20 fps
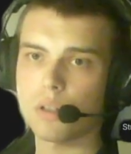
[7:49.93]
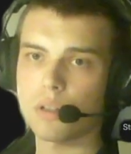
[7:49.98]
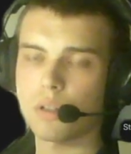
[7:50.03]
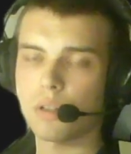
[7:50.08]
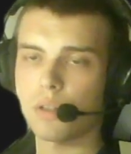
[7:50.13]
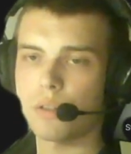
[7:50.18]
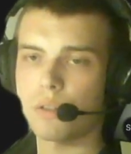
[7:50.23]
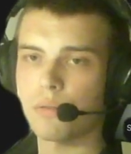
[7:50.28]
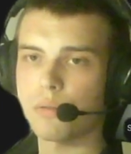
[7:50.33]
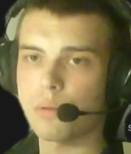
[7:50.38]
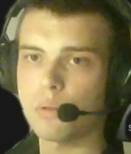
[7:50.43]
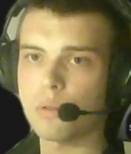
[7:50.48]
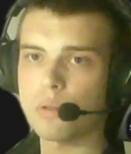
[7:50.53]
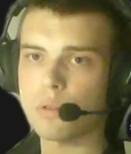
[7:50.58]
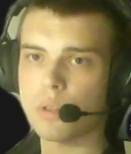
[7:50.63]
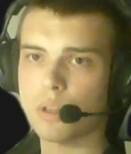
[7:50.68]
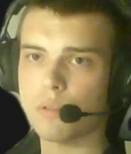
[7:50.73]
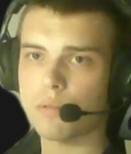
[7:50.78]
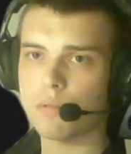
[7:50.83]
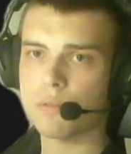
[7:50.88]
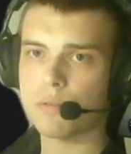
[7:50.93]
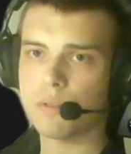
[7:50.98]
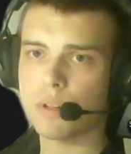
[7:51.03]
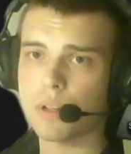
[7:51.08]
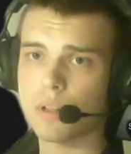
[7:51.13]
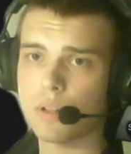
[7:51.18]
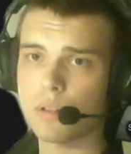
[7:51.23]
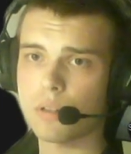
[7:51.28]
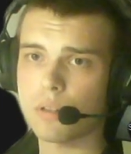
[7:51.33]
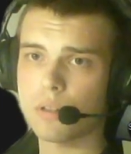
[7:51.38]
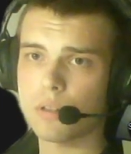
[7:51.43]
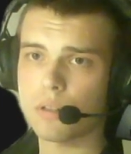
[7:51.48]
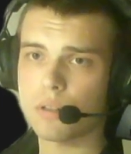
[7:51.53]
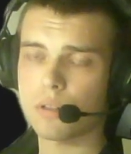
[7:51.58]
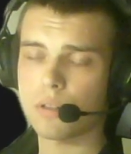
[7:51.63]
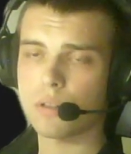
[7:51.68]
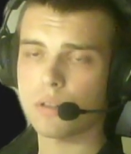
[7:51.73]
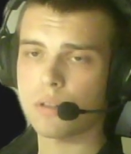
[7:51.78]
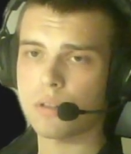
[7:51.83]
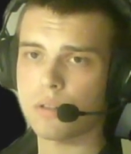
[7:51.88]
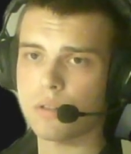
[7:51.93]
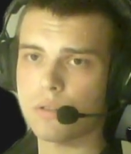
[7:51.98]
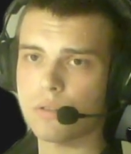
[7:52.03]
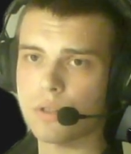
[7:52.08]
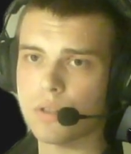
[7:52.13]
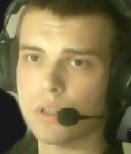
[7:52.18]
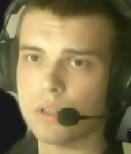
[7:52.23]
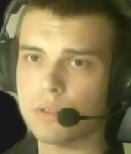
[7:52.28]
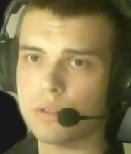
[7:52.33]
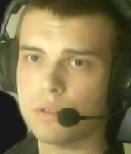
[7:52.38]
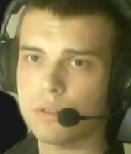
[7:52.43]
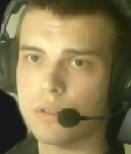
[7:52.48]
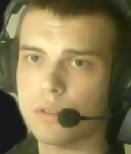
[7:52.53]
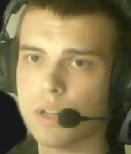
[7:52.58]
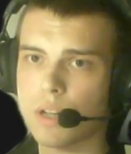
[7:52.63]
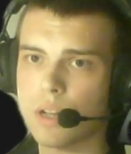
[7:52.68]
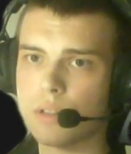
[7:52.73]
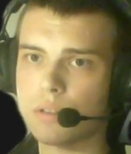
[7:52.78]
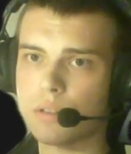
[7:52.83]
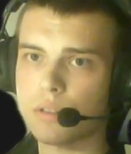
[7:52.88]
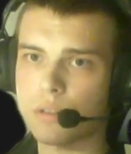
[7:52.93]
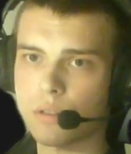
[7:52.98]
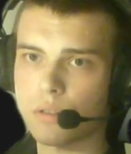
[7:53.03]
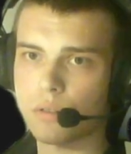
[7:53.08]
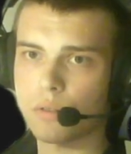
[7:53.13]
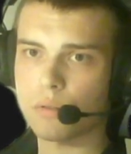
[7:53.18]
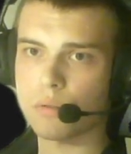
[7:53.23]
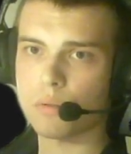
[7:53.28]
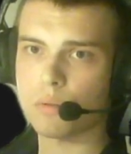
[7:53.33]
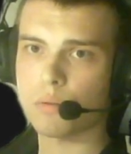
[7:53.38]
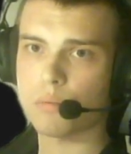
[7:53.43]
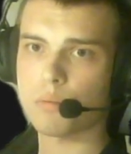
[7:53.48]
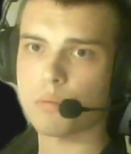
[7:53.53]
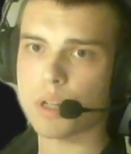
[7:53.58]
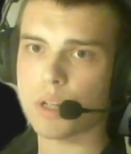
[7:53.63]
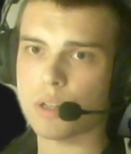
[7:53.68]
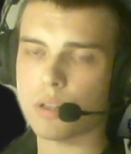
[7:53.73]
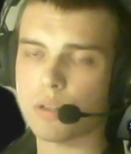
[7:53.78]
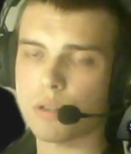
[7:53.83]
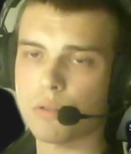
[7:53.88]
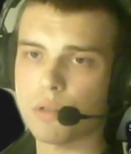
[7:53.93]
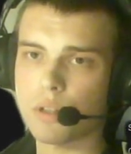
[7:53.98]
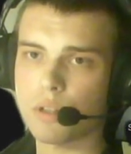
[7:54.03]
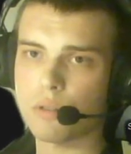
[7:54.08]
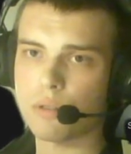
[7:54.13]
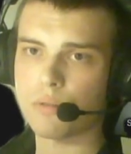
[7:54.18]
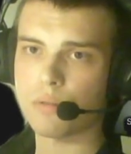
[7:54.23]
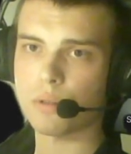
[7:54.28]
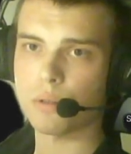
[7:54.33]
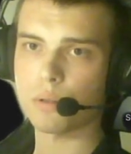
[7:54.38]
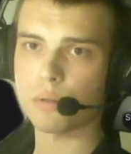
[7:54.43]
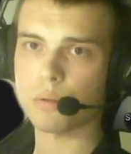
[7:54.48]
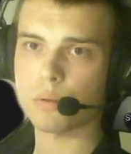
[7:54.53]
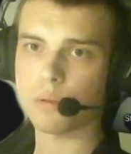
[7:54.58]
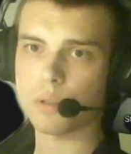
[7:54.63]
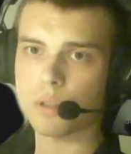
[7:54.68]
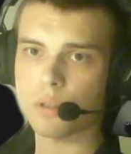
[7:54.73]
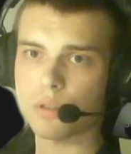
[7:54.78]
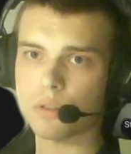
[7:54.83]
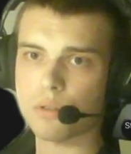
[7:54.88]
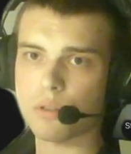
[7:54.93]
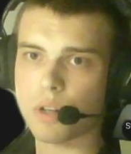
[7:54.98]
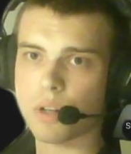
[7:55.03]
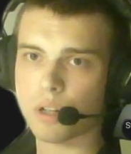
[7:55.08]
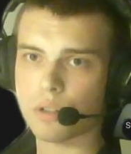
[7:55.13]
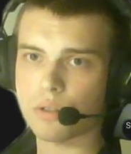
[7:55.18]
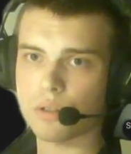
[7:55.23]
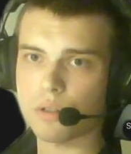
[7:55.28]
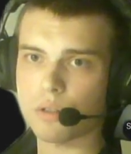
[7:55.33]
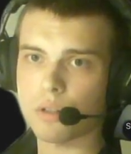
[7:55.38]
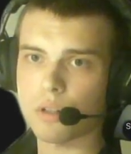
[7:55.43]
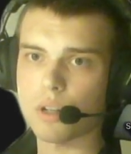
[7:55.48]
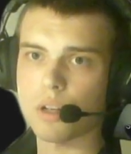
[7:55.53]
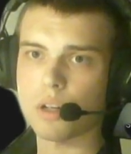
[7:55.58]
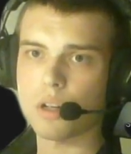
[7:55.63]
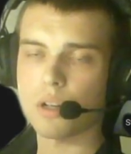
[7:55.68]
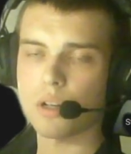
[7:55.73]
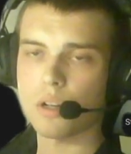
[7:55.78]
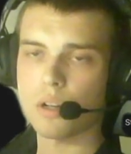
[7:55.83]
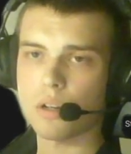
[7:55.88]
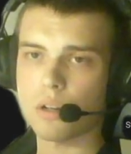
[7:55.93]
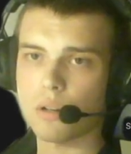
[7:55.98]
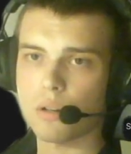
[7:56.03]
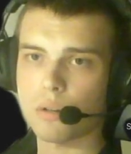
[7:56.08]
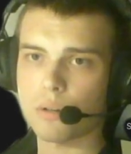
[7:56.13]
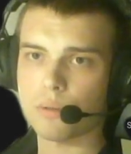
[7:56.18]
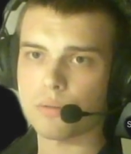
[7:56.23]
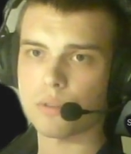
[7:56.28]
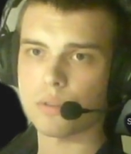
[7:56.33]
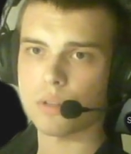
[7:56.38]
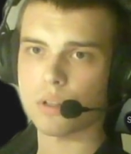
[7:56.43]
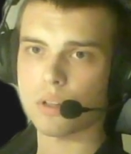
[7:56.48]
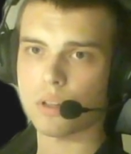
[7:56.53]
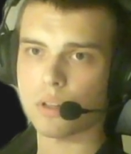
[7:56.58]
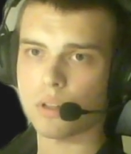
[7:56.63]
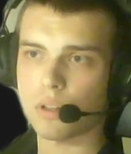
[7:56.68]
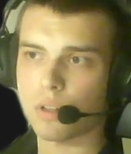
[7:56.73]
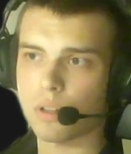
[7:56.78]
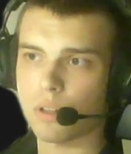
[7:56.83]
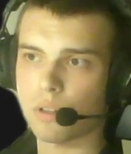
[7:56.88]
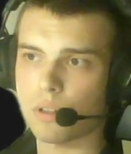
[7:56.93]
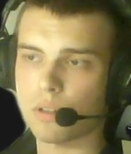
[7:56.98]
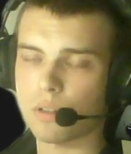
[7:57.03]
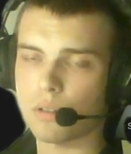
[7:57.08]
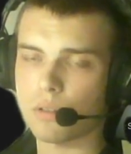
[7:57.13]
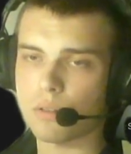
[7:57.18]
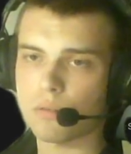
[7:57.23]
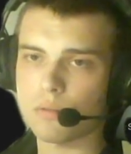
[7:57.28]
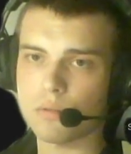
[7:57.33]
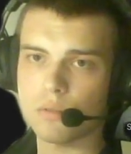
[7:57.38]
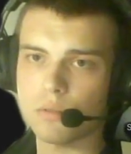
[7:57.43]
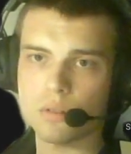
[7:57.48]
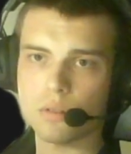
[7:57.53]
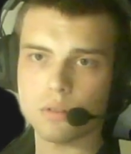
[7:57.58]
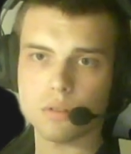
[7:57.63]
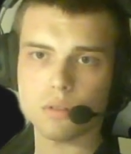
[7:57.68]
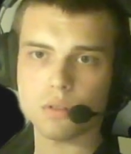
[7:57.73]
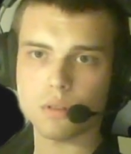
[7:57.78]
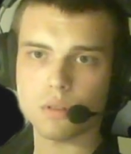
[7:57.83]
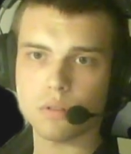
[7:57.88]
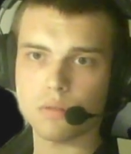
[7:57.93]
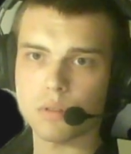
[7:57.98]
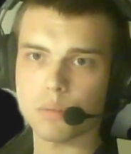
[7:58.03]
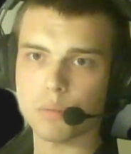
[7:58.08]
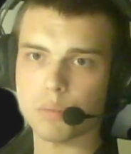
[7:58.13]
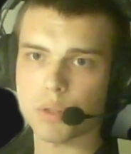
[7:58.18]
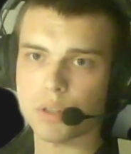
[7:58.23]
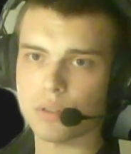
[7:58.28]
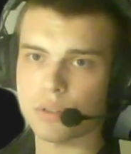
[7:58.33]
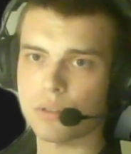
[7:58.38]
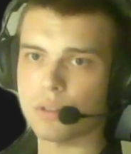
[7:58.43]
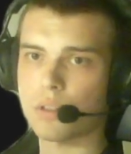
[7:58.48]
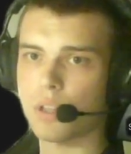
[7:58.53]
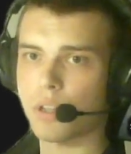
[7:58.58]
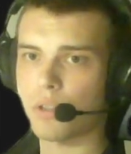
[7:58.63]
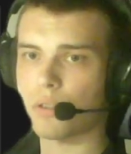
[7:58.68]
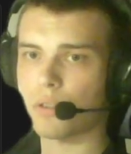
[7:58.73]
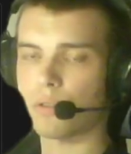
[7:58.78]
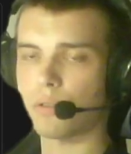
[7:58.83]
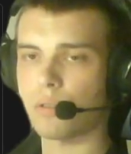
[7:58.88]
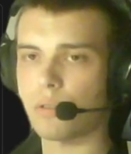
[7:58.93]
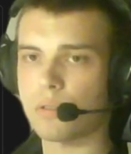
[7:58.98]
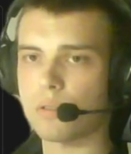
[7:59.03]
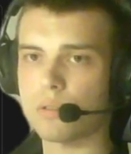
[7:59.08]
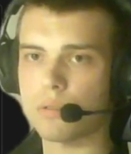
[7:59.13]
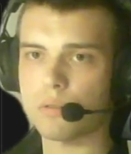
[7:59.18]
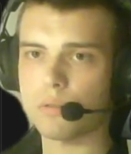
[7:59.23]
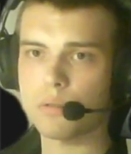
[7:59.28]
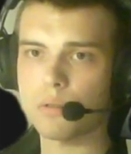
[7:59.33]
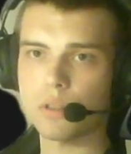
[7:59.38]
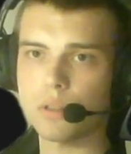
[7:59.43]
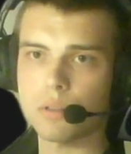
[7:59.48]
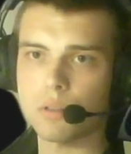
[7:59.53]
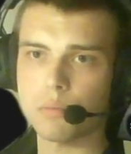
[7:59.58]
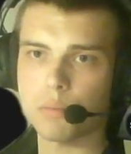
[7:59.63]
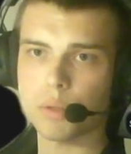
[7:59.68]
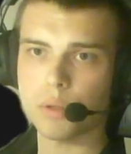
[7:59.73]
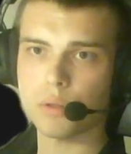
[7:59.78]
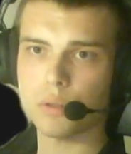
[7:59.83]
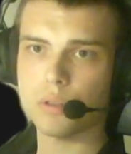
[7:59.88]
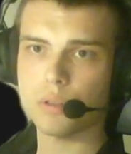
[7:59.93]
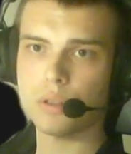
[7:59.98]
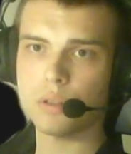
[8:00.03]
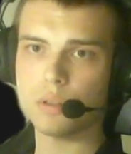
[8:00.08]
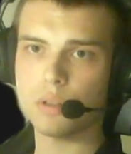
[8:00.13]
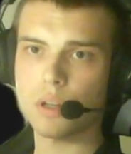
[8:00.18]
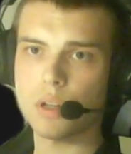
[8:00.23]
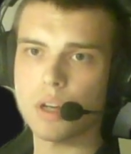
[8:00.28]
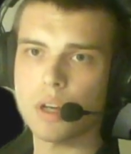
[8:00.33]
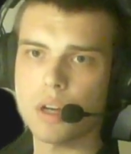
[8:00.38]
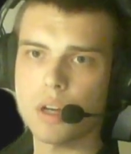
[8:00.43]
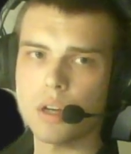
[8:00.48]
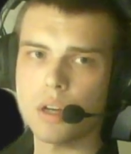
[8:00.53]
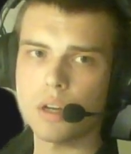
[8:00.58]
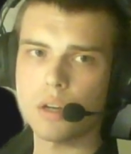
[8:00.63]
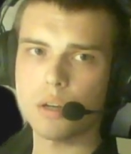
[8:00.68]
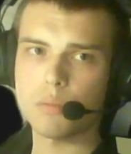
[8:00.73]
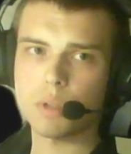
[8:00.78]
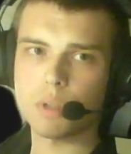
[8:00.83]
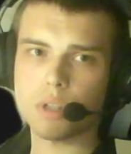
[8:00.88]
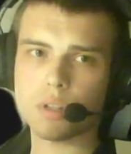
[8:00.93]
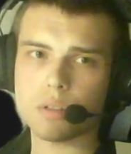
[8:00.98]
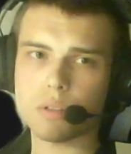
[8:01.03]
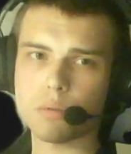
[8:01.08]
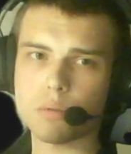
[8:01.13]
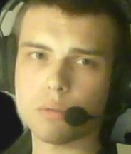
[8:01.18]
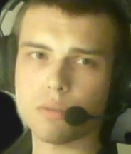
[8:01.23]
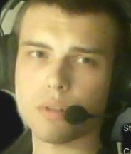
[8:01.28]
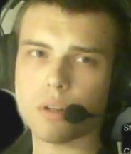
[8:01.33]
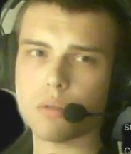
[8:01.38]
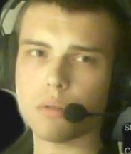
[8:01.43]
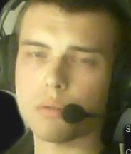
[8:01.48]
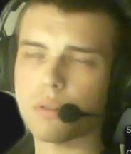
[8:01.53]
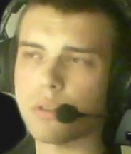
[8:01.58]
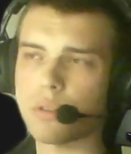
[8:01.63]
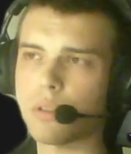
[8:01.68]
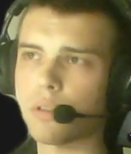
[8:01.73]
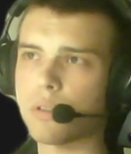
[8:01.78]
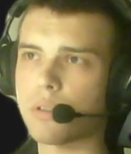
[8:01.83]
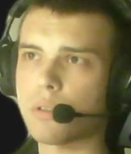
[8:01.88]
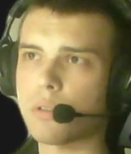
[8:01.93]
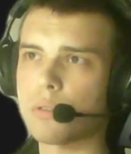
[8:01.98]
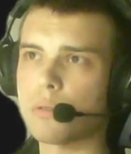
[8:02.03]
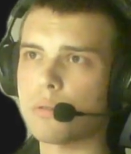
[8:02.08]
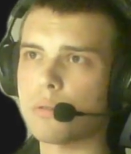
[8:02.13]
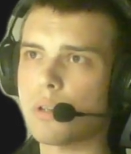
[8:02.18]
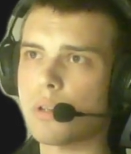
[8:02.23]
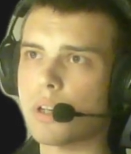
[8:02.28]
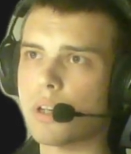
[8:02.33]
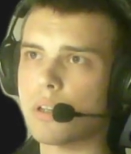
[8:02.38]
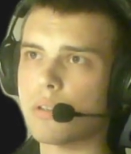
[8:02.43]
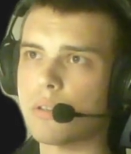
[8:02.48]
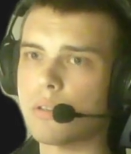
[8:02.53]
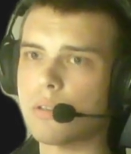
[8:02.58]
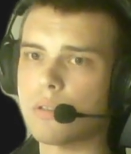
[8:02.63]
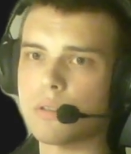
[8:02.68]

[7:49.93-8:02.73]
if you don't have a file, just ask it to create for you a structure of the presentation. It's really important, because without it, you can